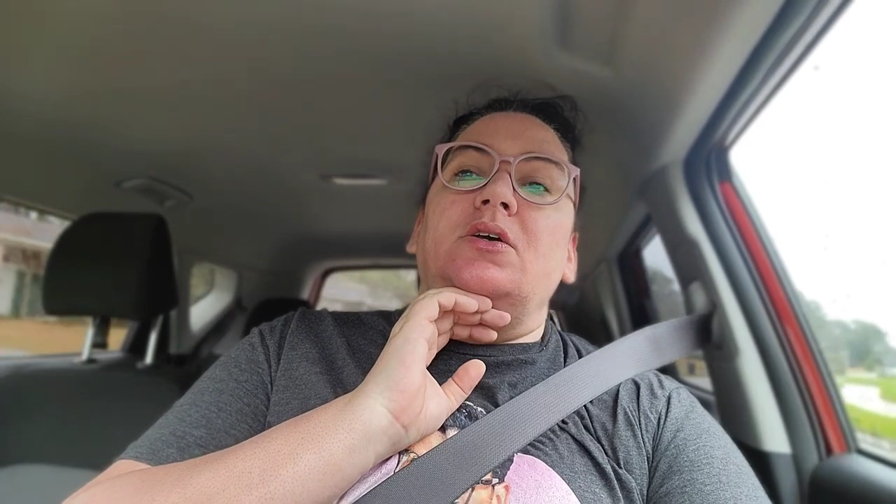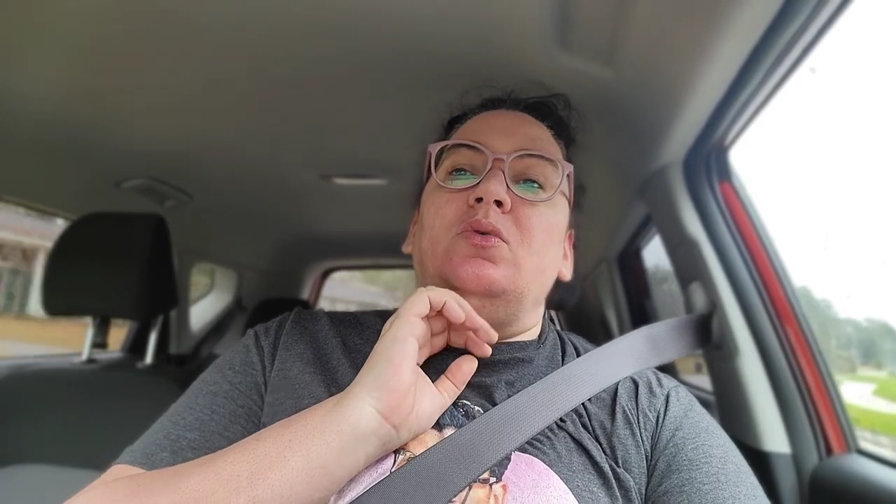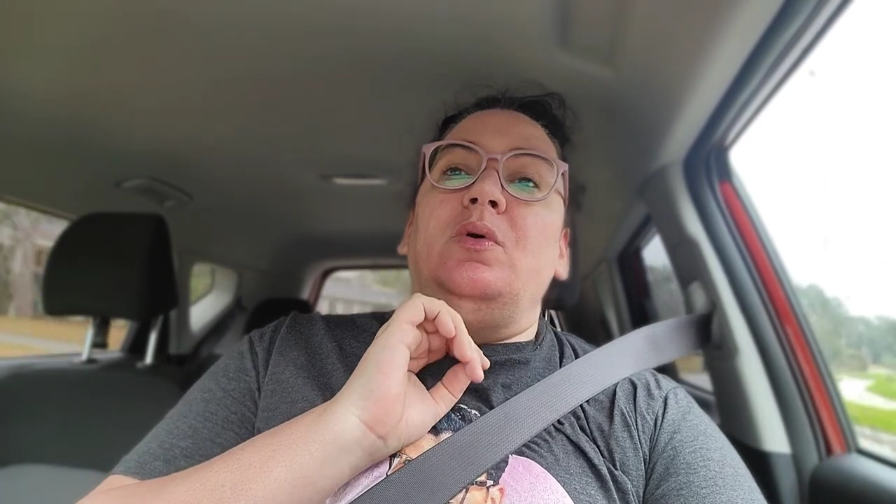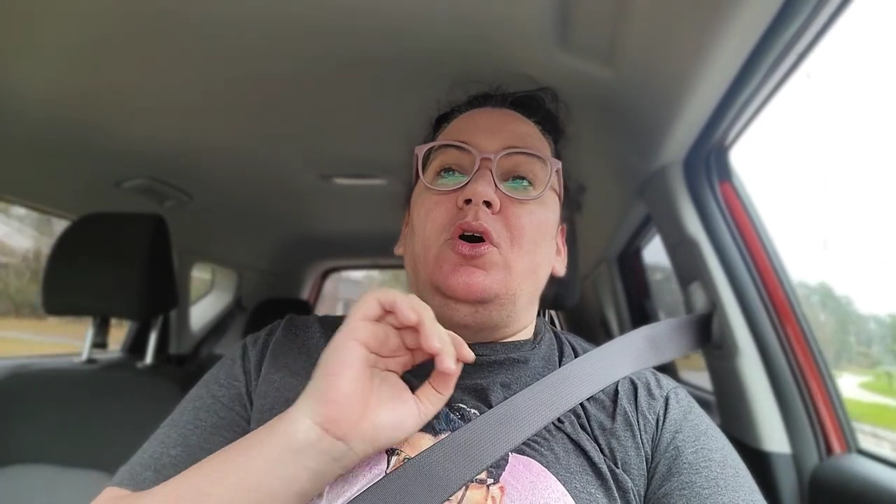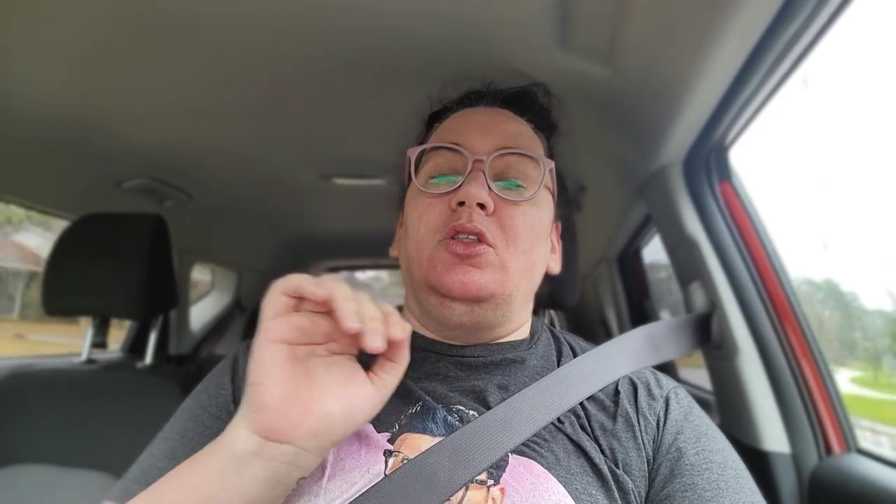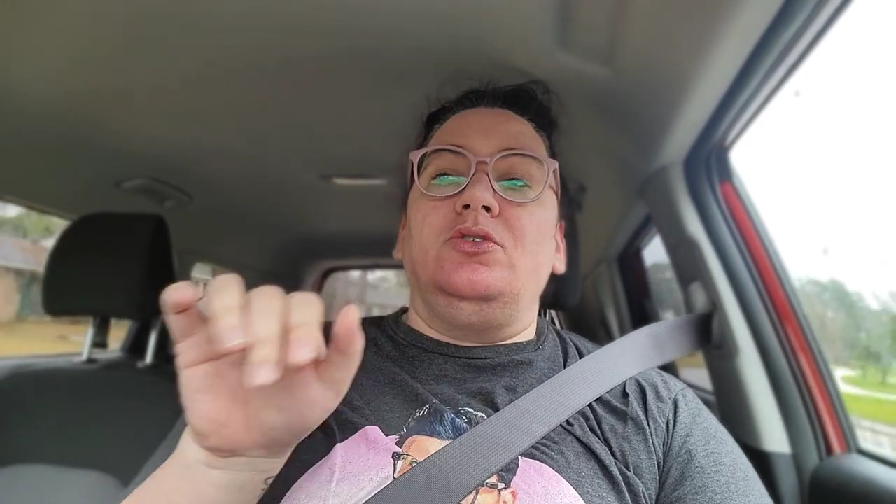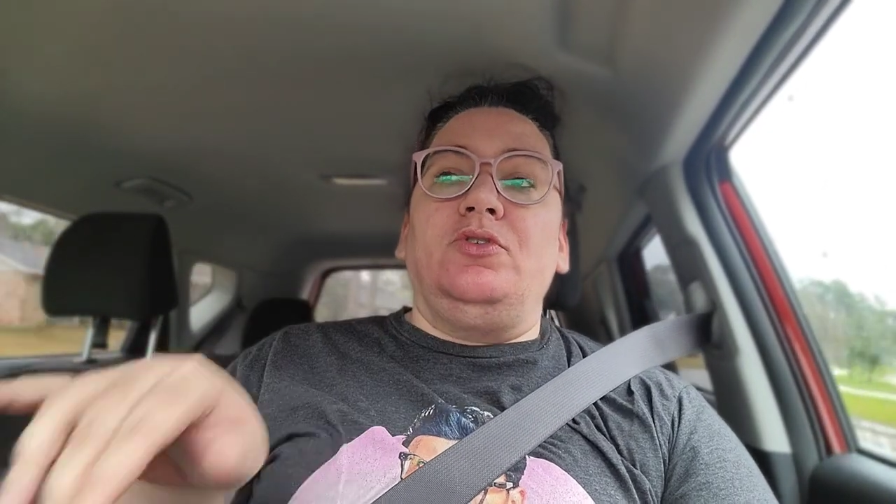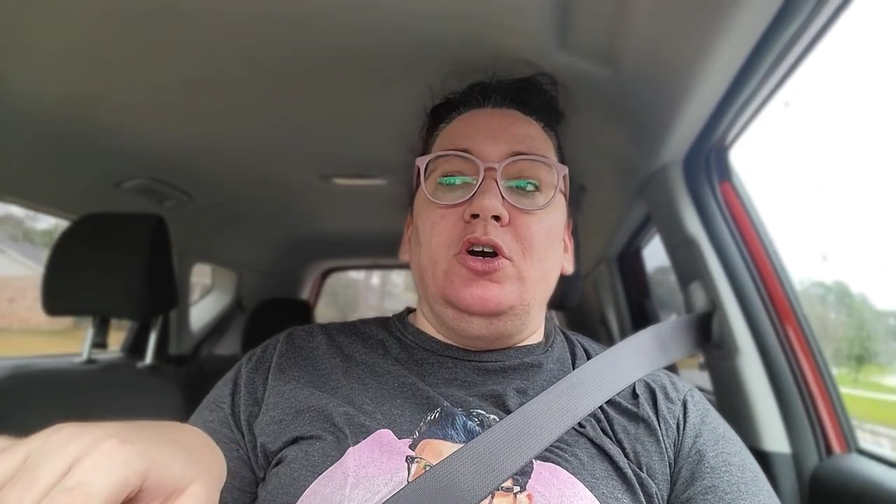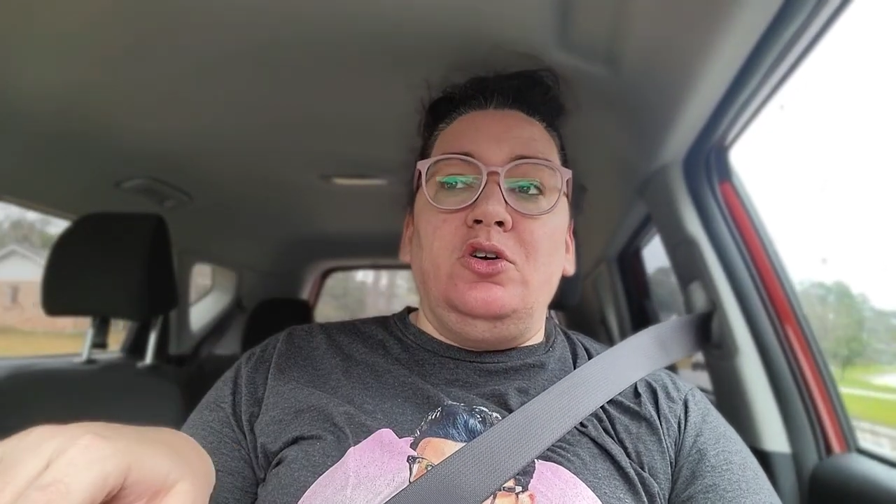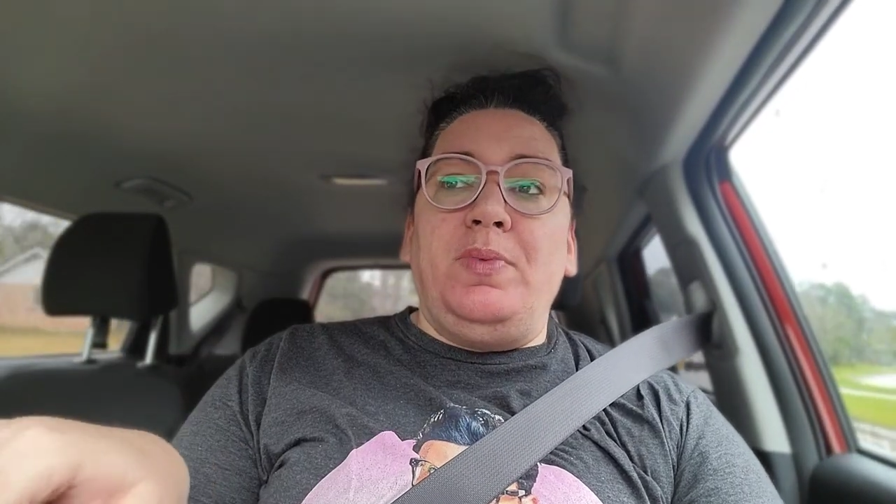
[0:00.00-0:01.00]
We were on the
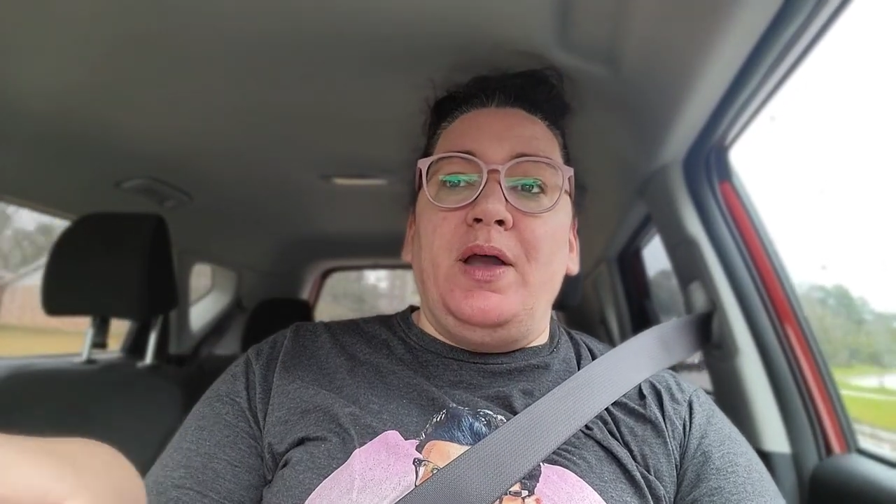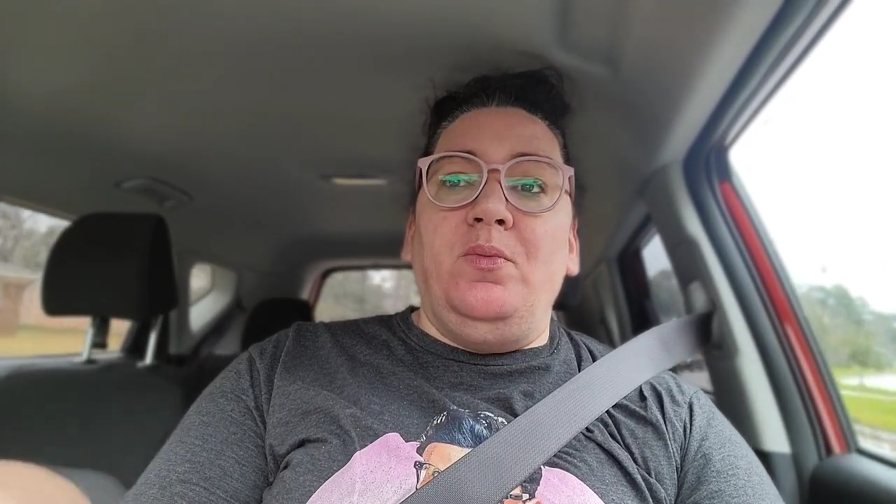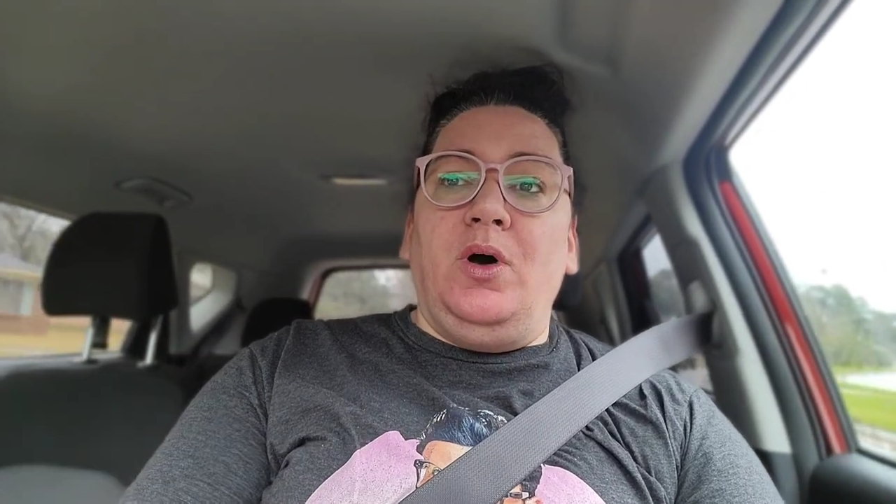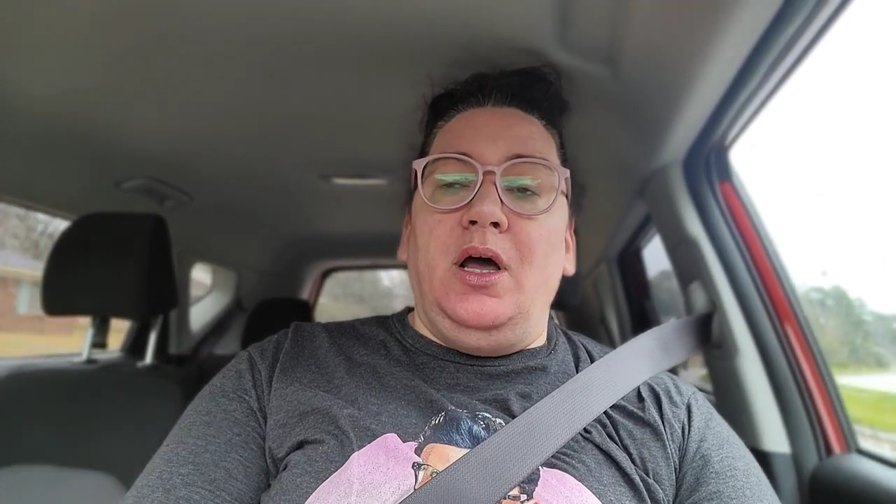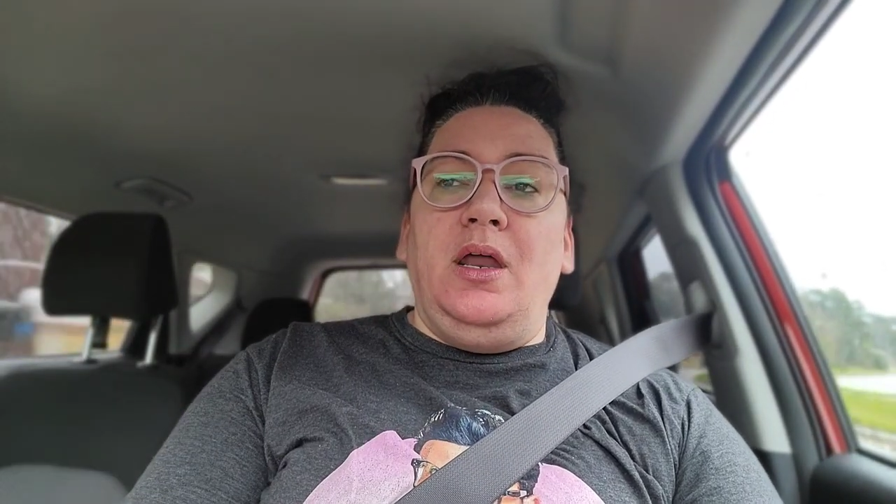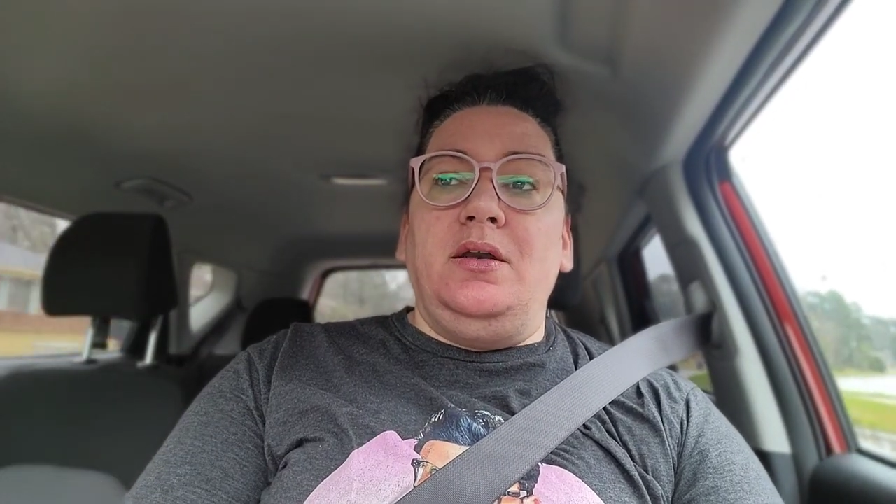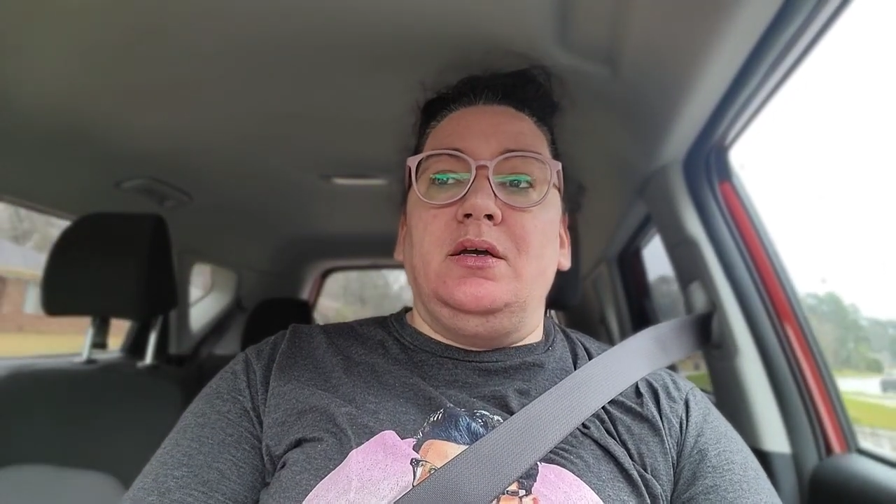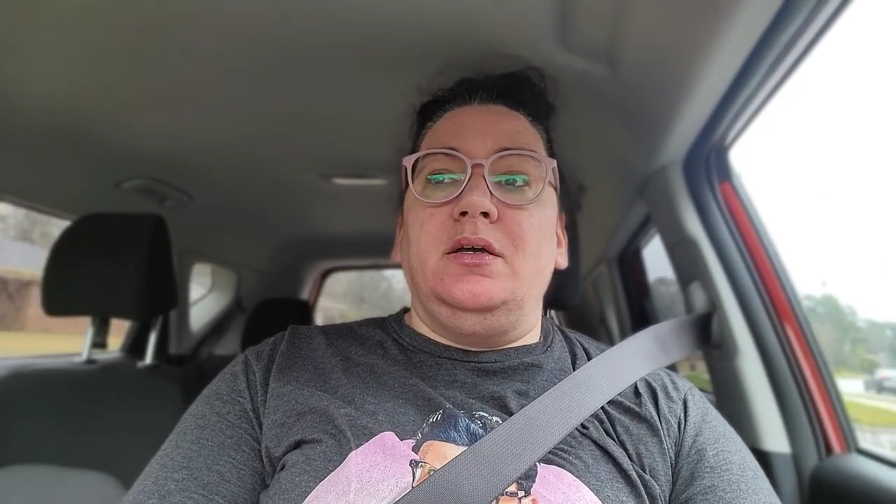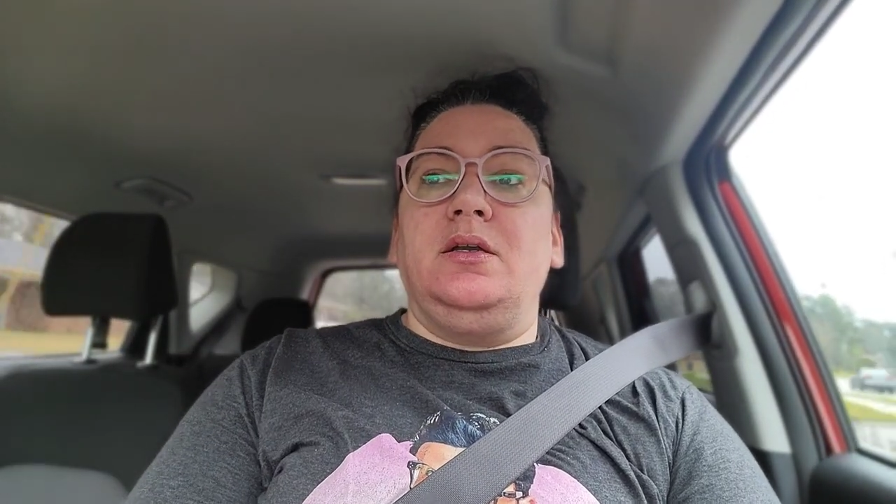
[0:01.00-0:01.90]
road by one